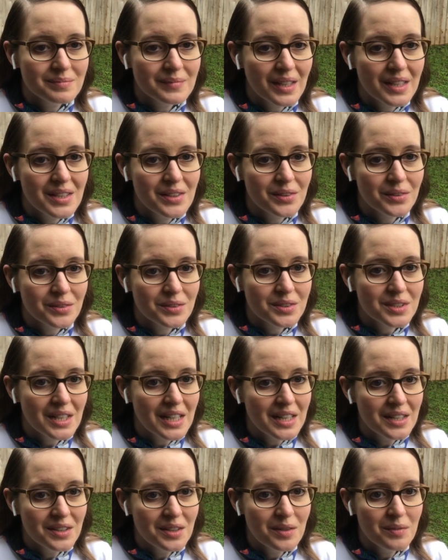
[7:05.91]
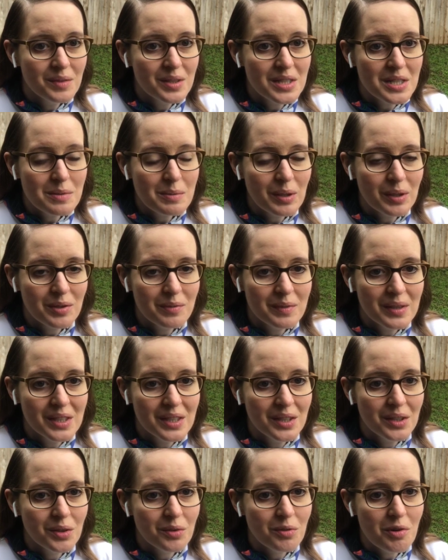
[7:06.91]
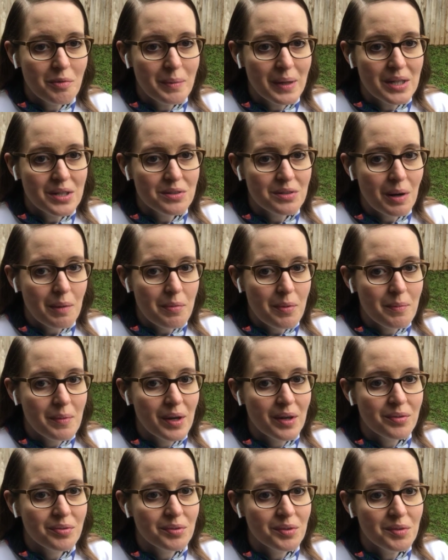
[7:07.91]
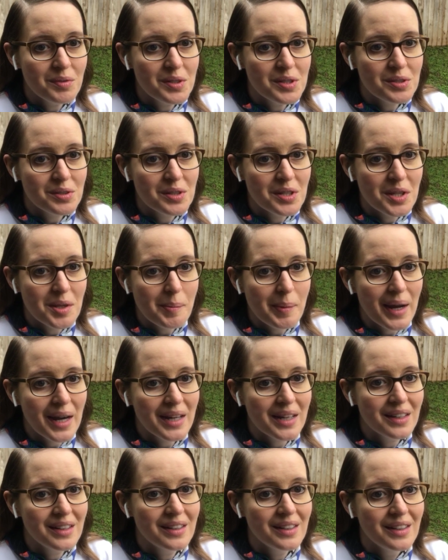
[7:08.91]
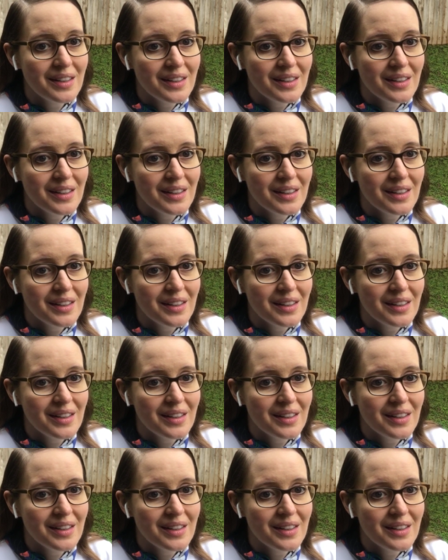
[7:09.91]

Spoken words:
either scan them and email them in, or we might drop them off when we turn in the packet